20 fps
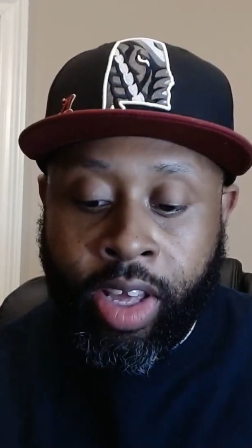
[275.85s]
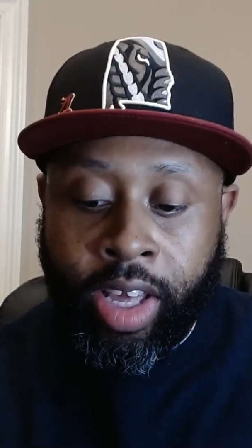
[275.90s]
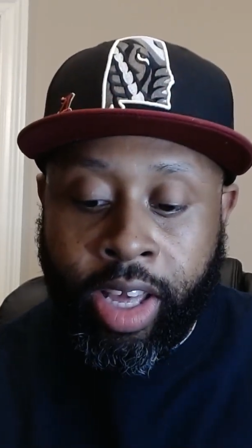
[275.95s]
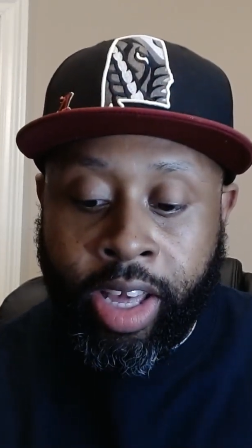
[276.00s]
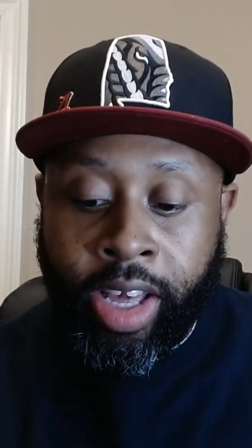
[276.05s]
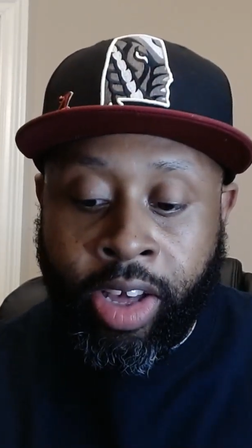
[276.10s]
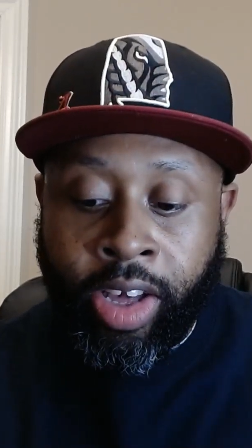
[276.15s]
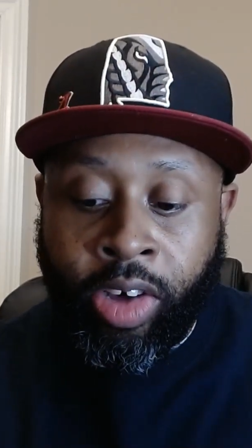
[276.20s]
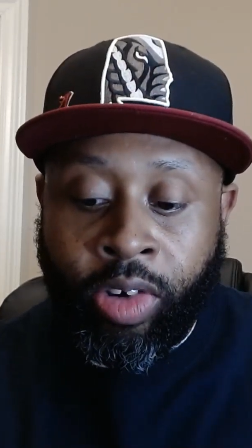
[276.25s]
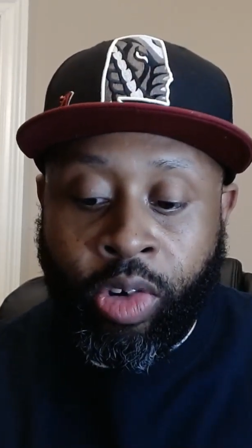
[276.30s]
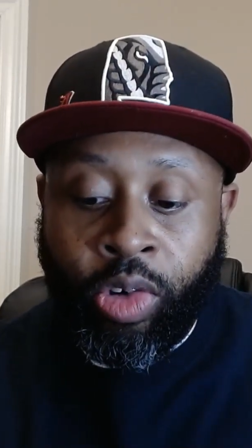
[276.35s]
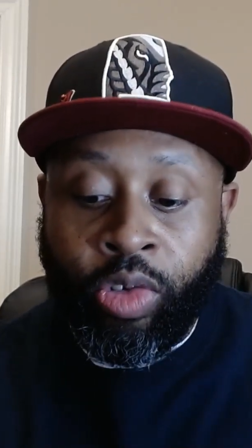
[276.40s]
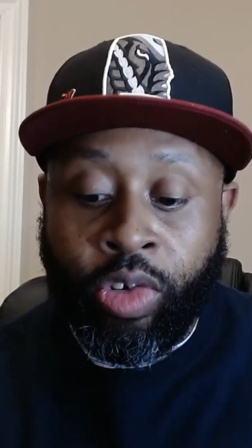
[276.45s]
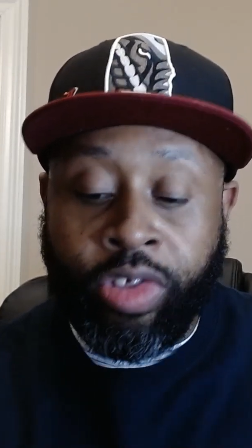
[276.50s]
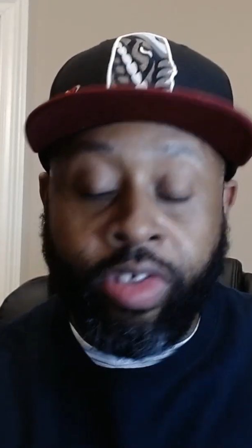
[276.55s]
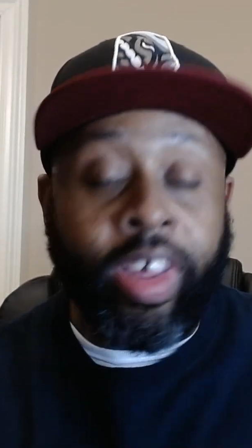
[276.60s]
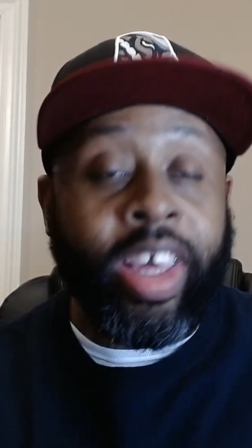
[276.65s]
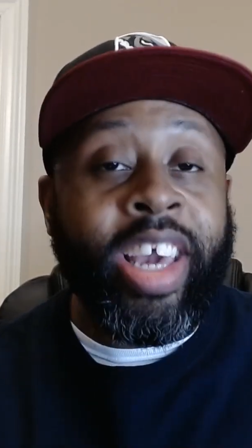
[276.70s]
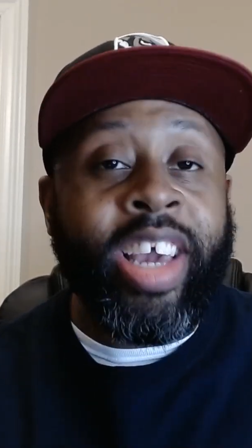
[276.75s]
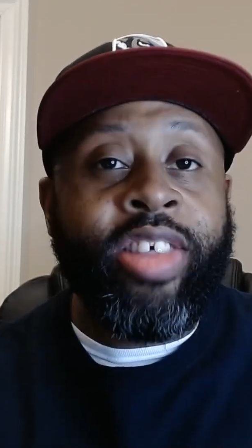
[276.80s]
uh, who was
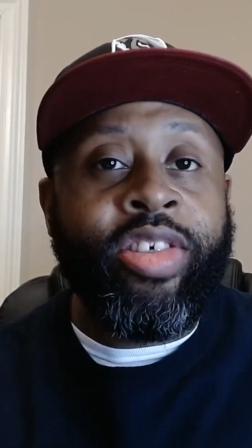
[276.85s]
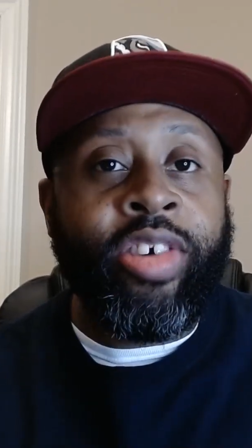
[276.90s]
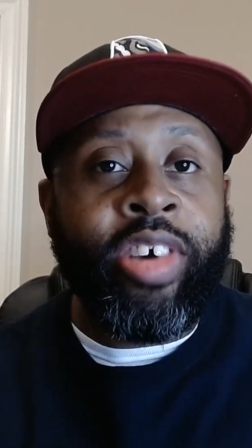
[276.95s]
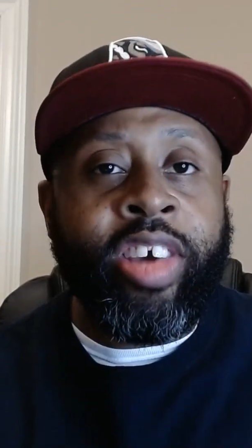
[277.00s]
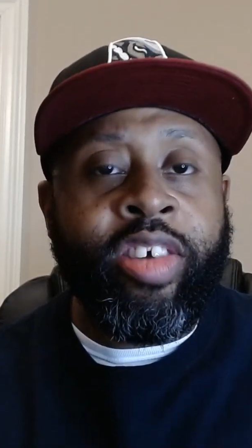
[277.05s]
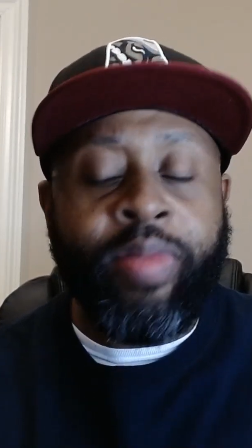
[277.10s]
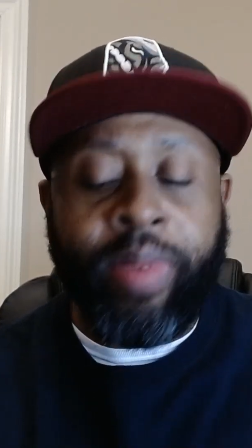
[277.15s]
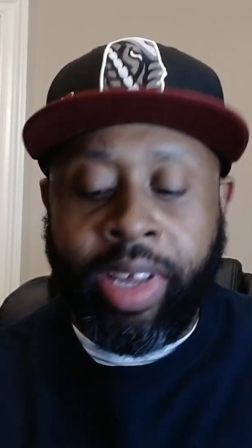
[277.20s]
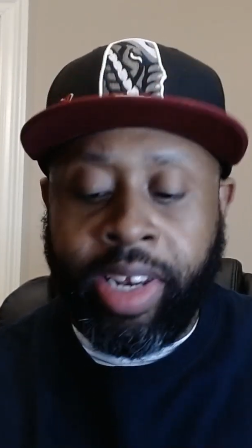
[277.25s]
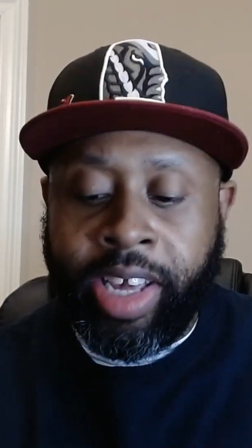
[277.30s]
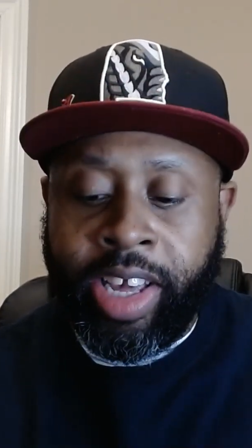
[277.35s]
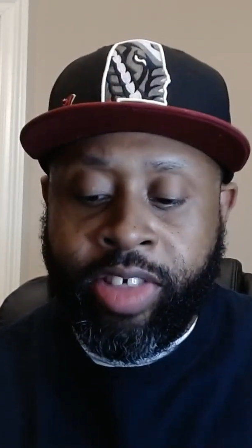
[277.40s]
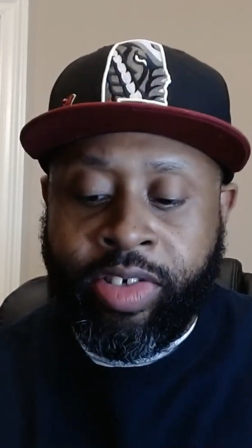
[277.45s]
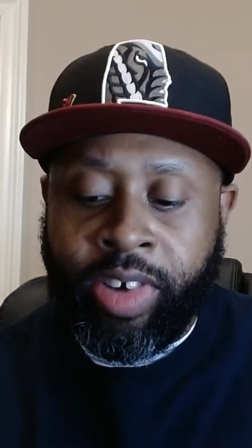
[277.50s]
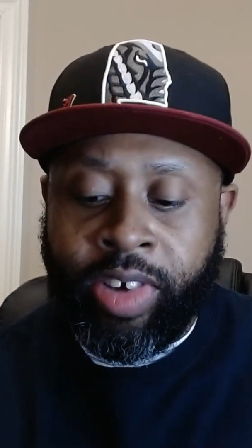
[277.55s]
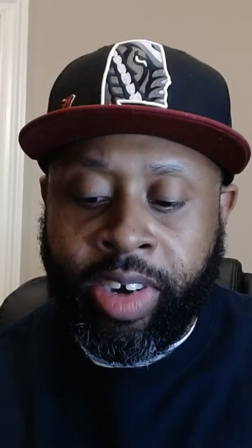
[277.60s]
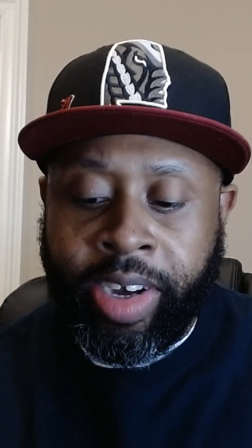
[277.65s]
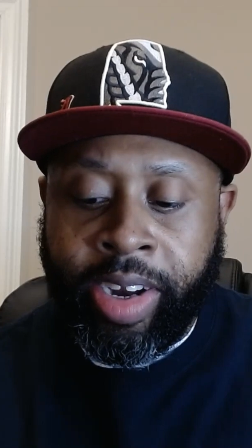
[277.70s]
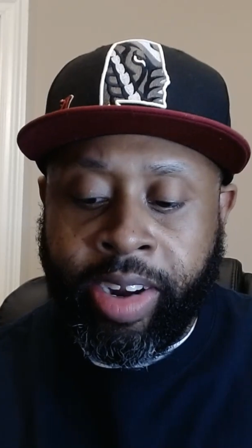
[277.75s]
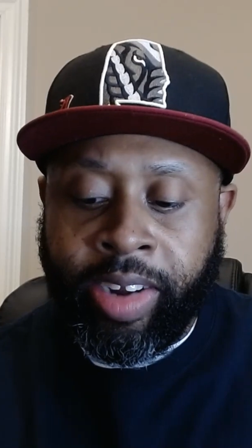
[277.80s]
injured. He's been injured
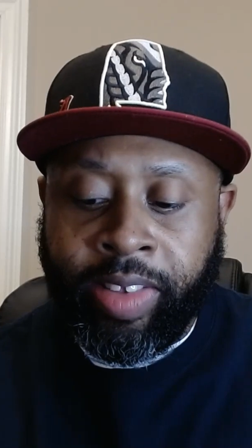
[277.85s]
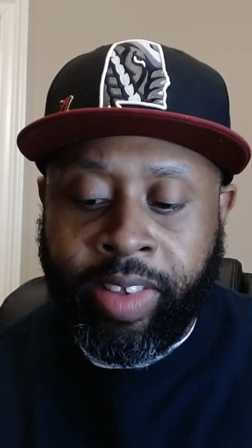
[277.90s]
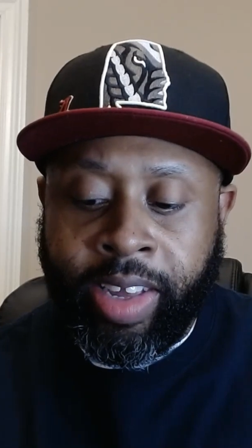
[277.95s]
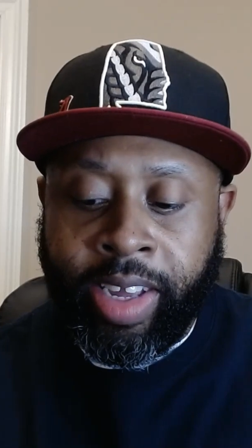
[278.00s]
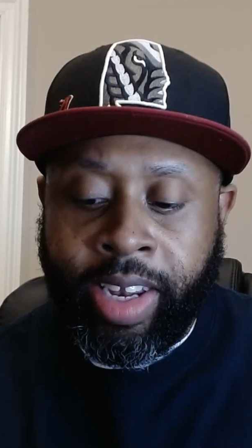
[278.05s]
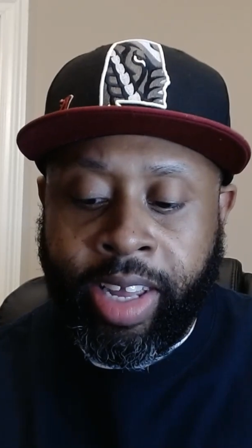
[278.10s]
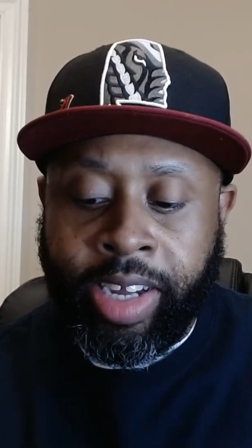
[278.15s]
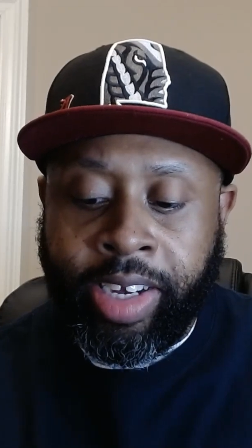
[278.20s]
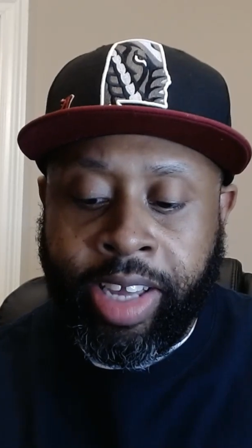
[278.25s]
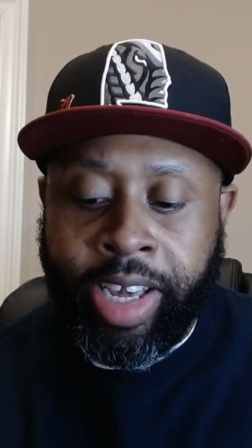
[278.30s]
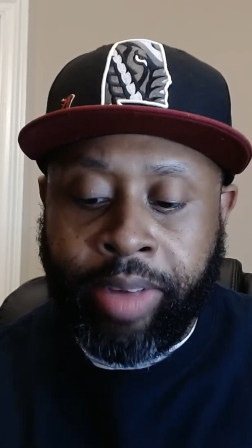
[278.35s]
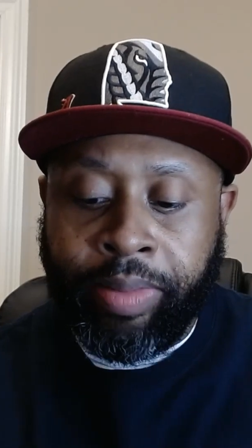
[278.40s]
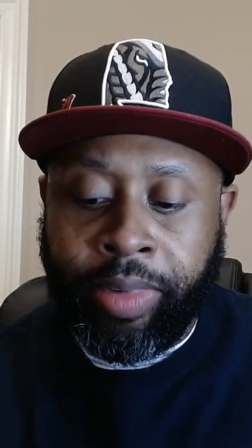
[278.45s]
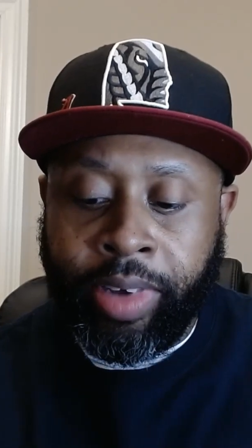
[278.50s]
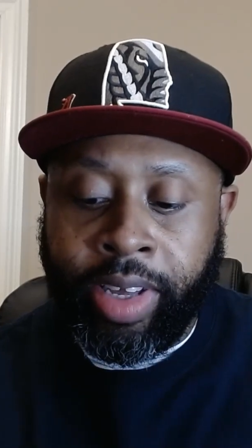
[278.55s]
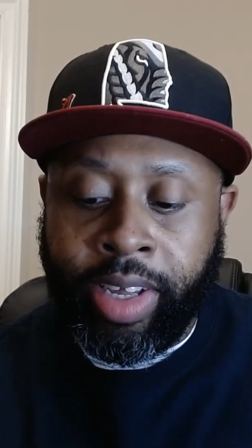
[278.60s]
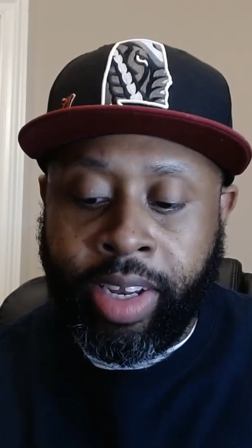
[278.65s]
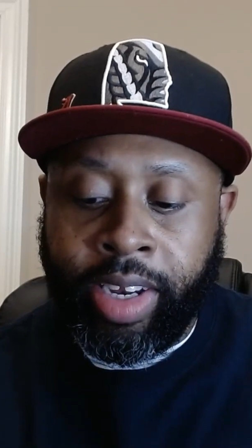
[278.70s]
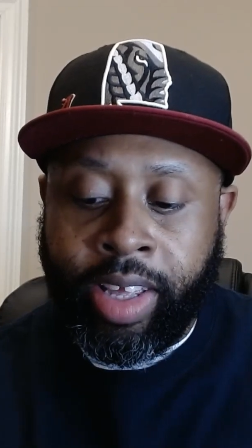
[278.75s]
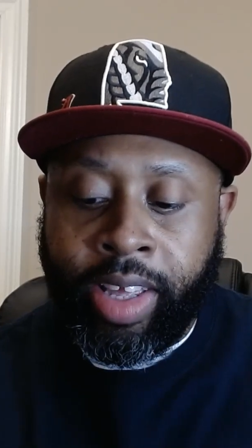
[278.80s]
and everything like that,
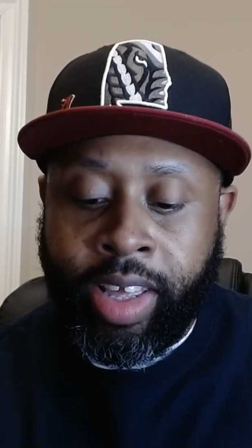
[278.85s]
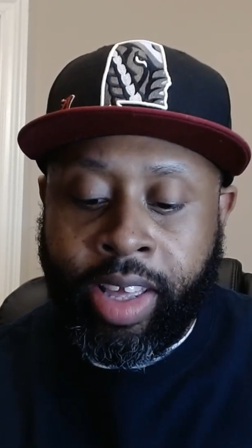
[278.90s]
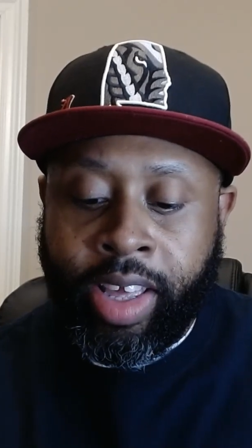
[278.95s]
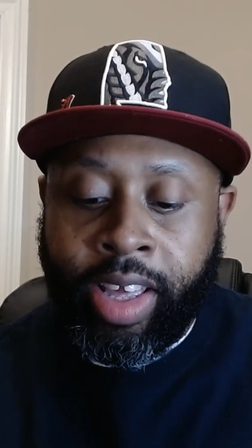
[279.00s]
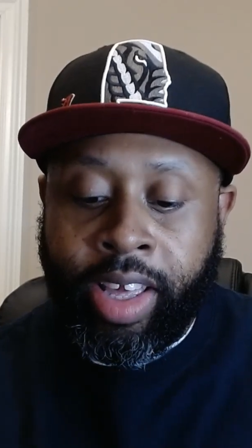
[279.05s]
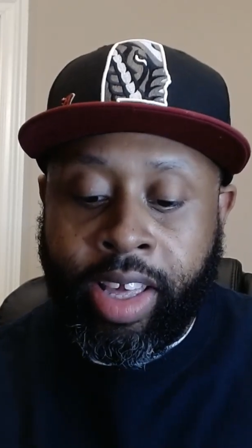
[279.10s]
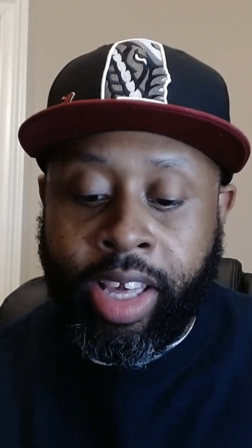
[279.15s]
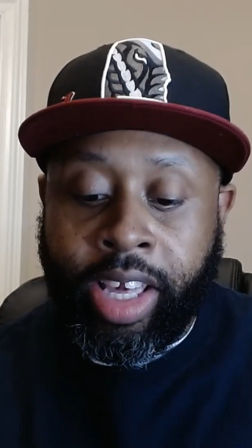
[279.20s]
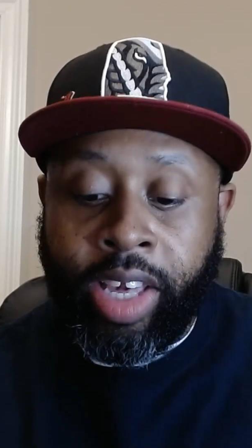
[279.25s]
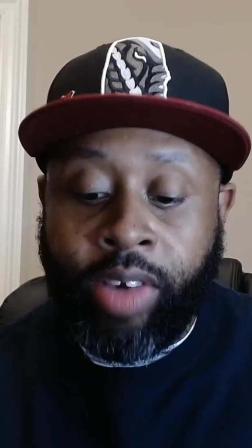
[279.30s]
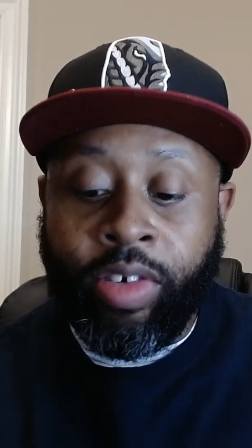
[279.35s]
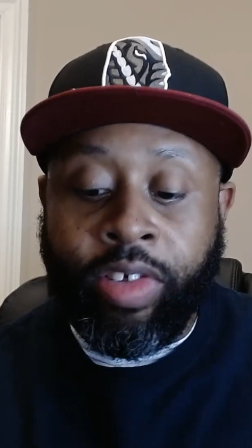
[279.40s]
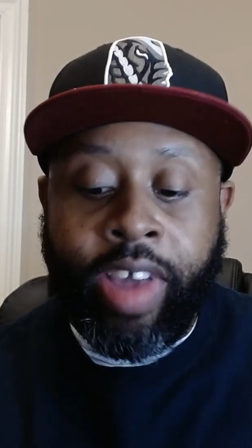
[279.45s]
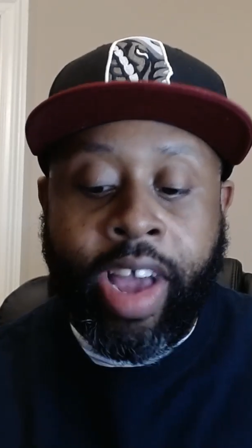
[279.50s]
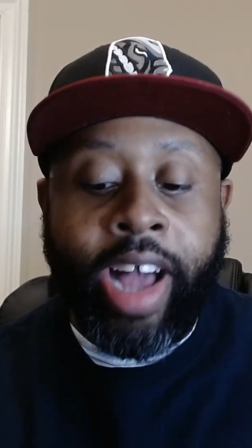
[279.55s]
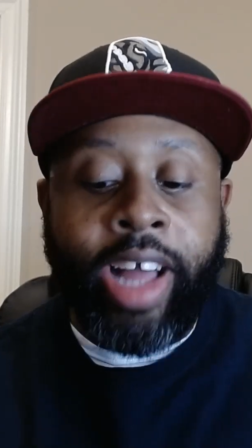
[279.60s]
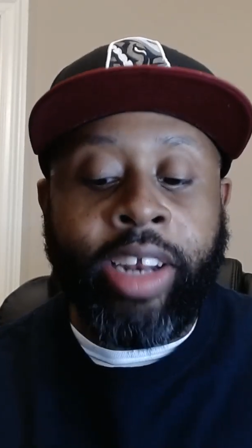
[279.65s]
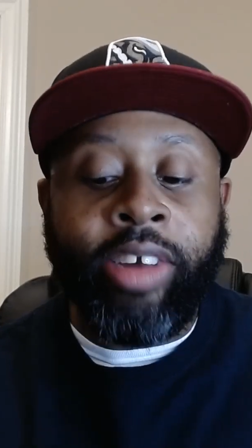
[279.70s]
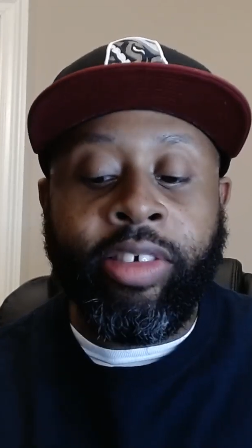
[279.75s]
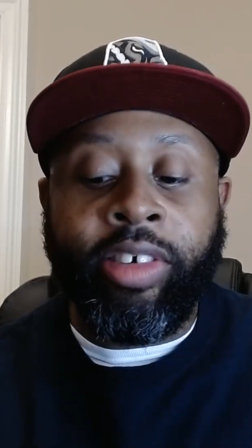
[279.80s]
but he was
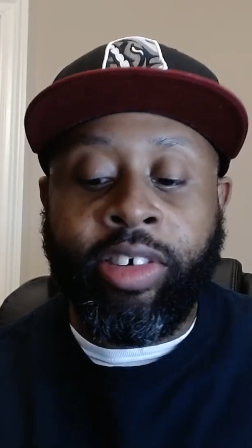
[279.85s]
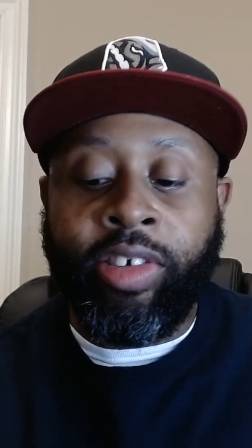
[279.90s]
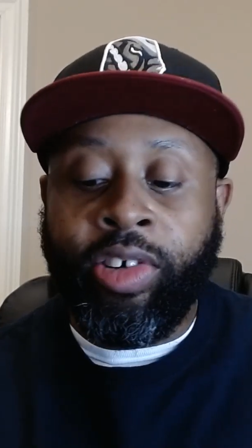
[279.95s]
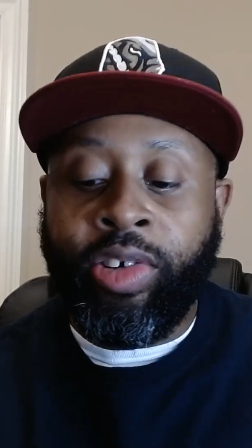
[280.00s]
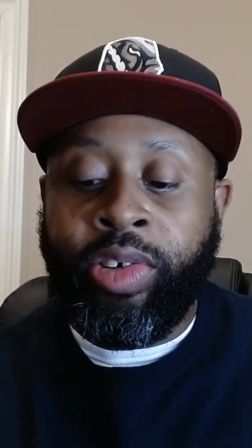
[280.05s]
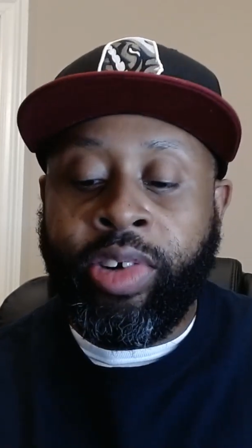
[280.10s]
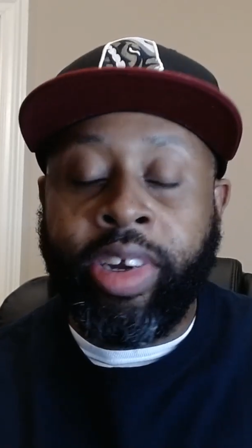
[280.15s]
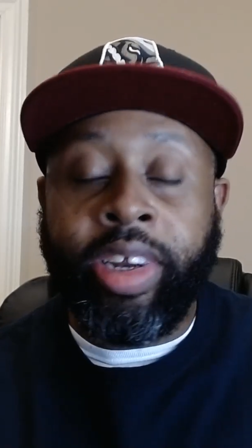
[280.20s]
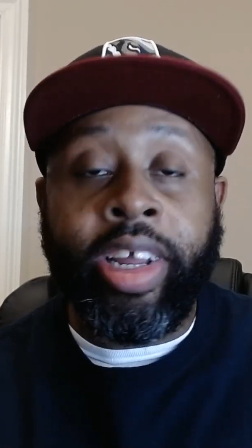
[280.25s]
highly recruited.